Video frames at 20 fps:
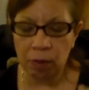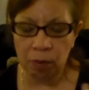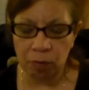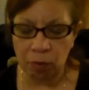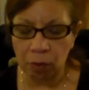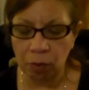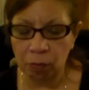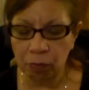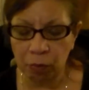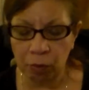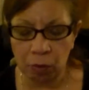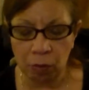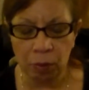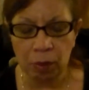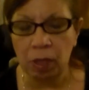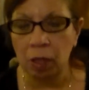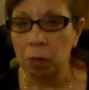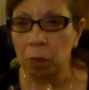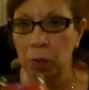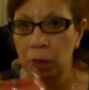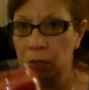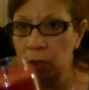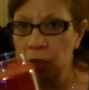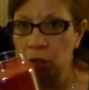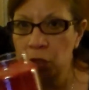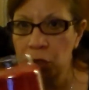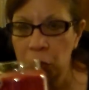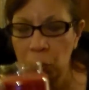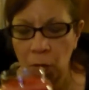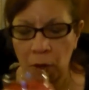review it for you and I
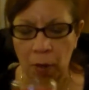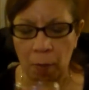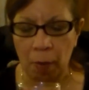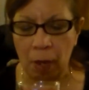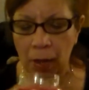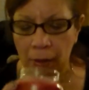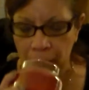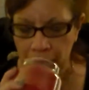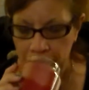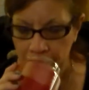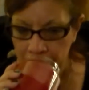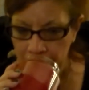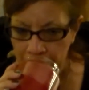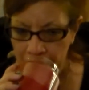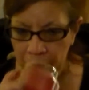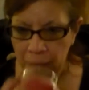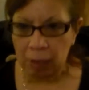wanted to talk about it